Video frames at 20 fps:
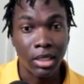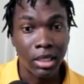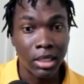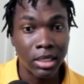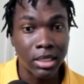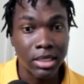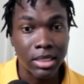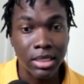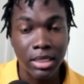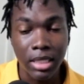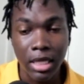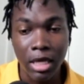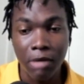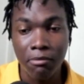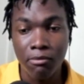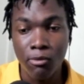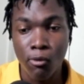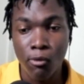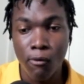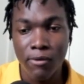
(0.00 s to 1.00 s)
The same
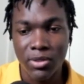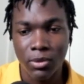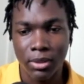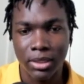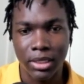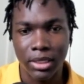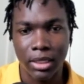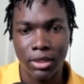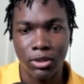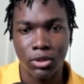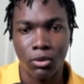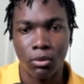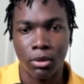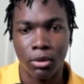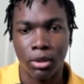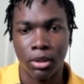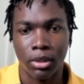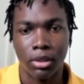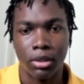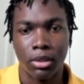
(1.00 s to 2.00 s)
moves will tend to
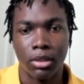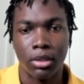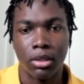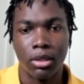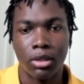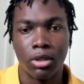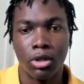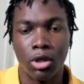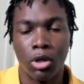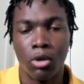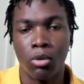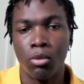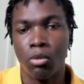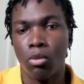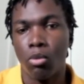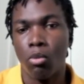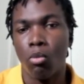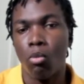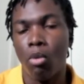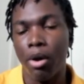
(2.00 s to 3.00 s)
work. Now,
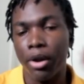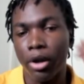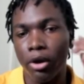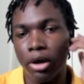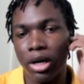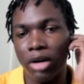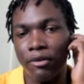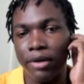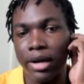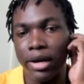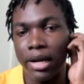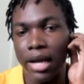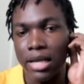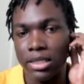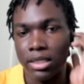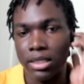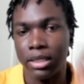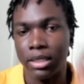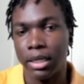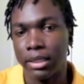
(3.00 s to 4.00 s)
what you're going to realize
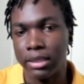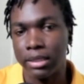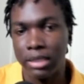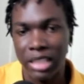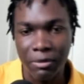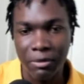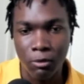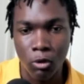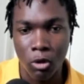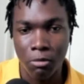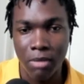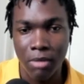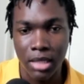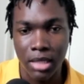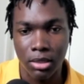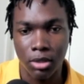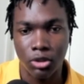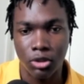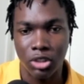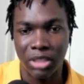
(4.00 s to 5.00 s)
is that teamwork makes
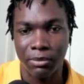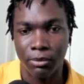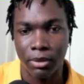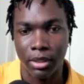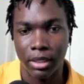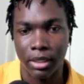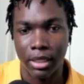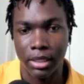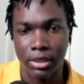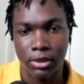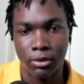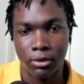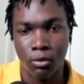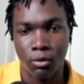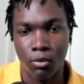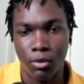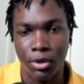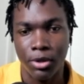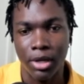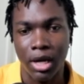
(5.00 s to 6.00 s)
the dream work, guys. So
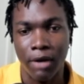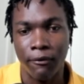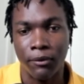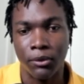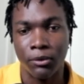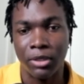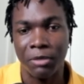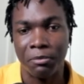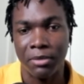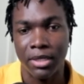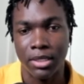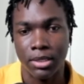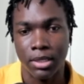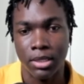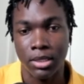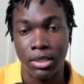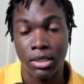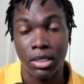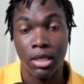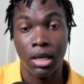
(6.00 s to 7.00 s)
when you have 3
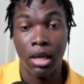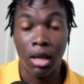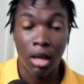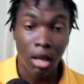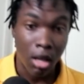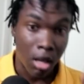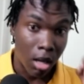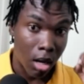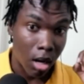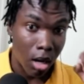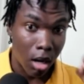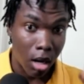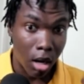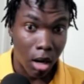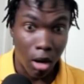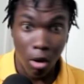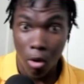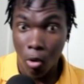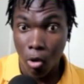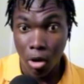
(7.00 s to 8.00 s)
pieces
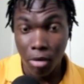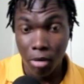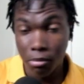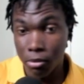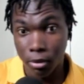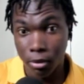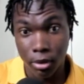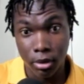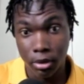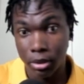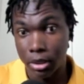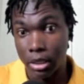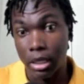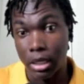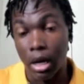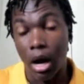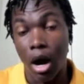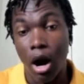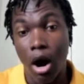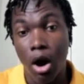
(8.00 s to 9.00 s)
or more,
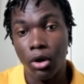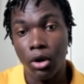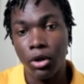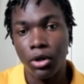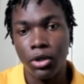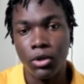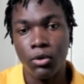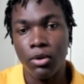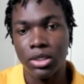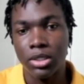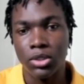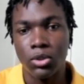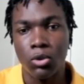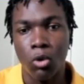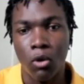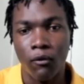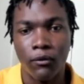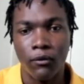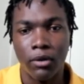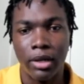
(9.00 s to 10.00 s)
all you do is
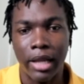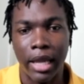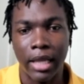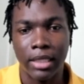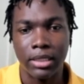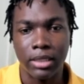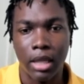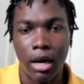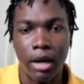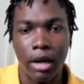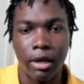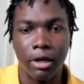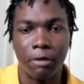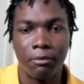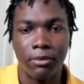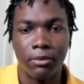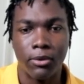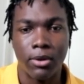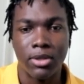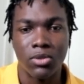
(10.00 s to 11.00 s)
look for like target
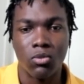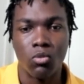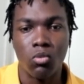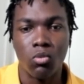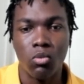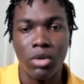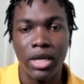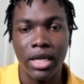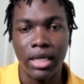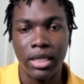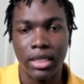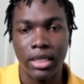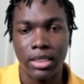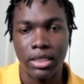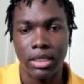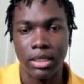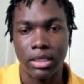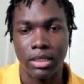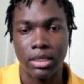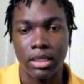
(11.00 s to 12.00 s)
points,
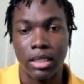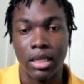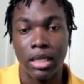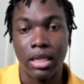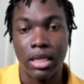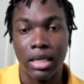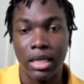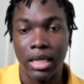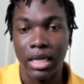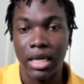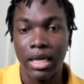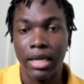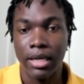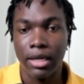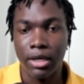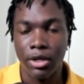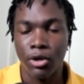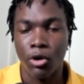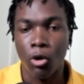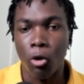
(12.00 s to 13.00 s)
weaknesses
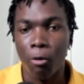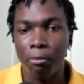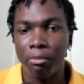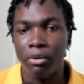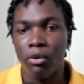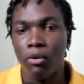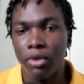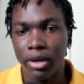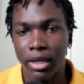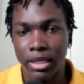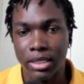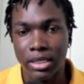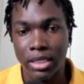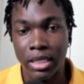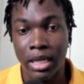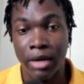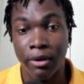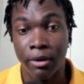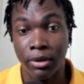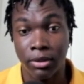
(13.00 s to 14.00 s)
in your opponent's
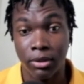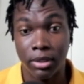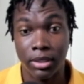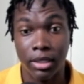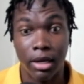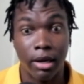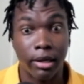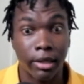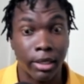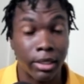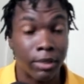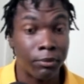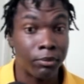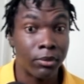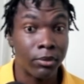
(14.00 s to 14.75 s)
area to target.